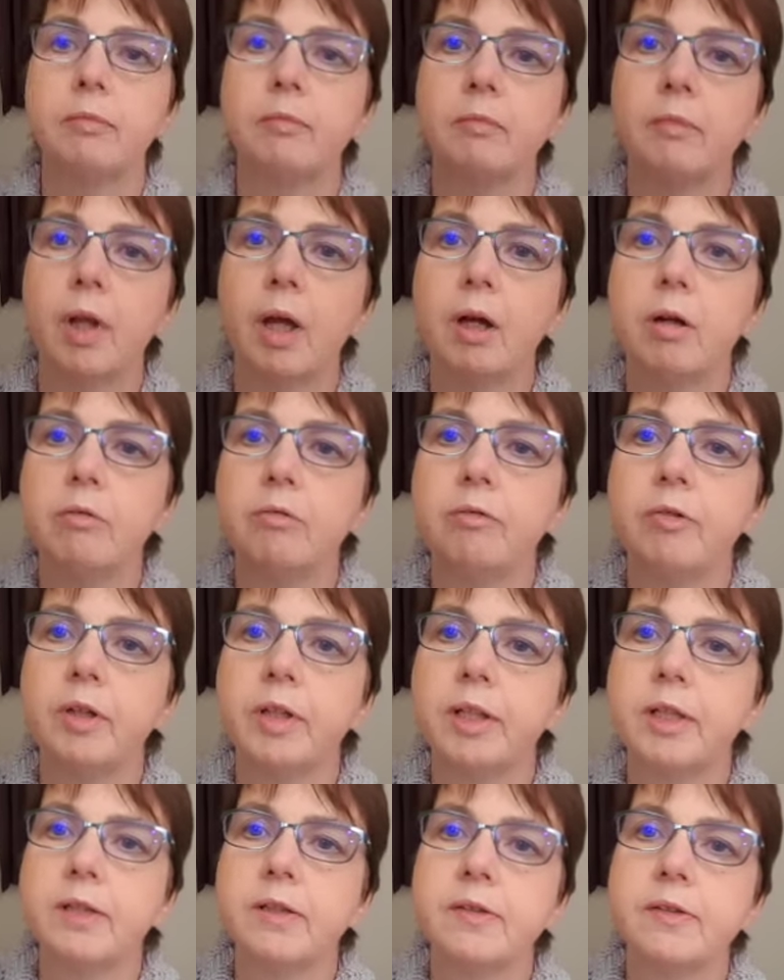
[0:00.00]

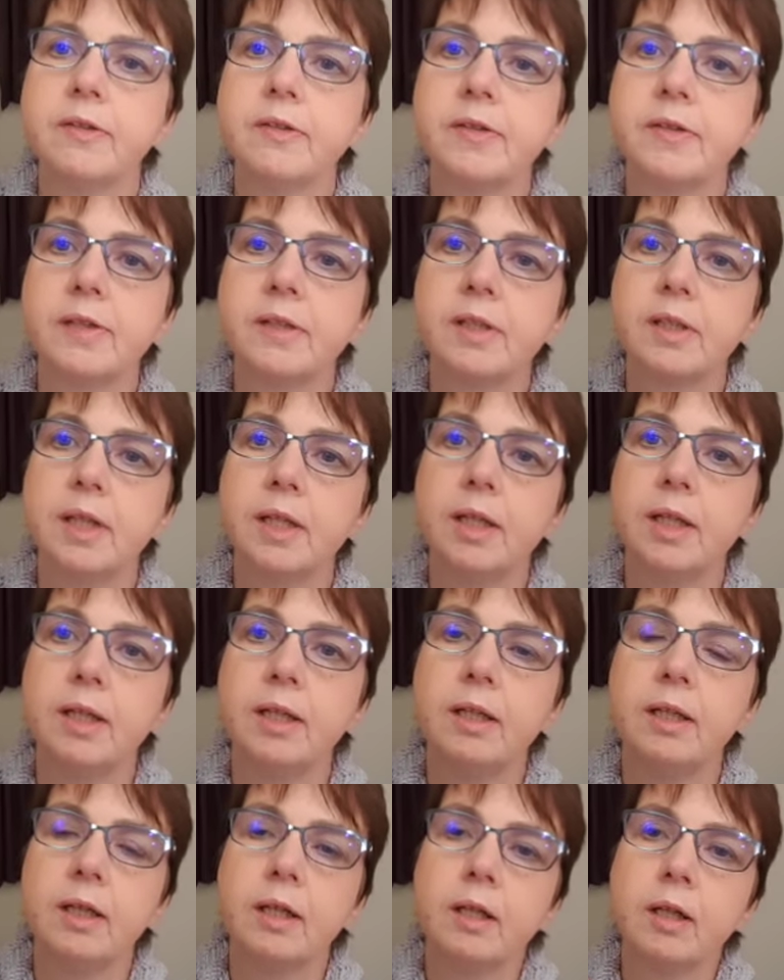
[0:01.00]
hopefully can see
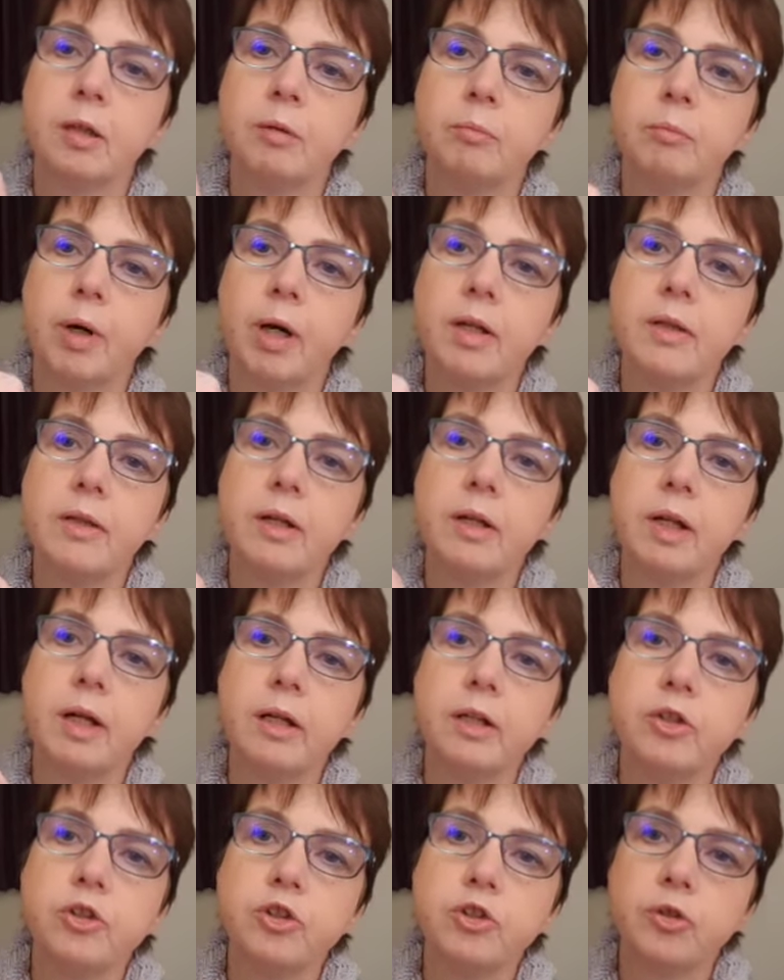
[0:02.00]
by the
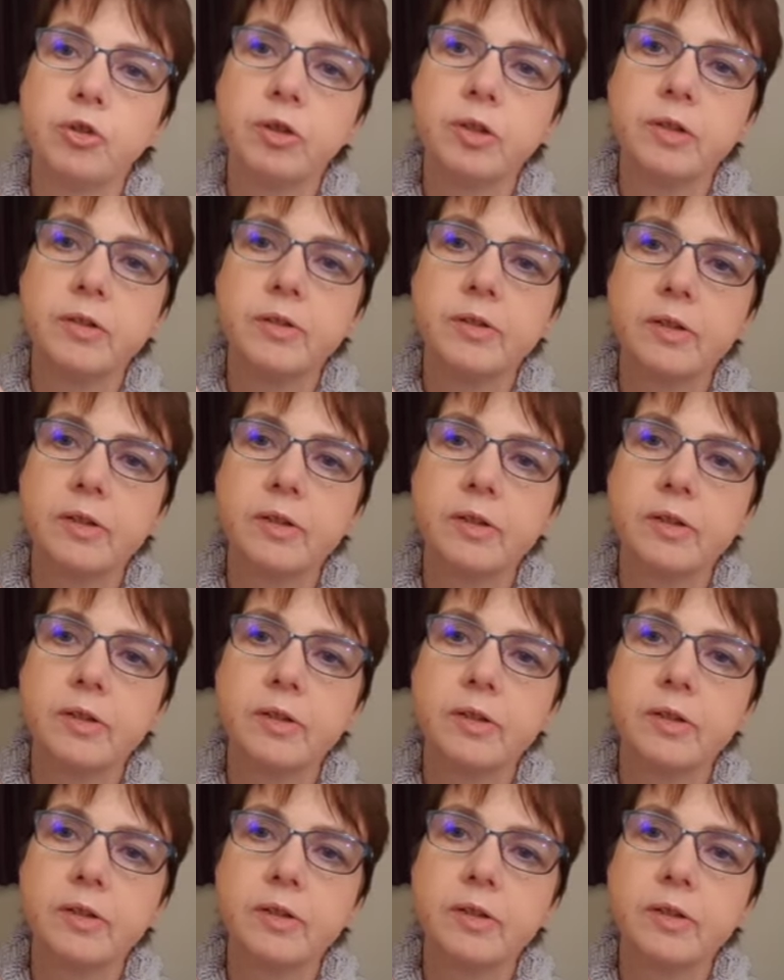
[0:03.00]
line drawings,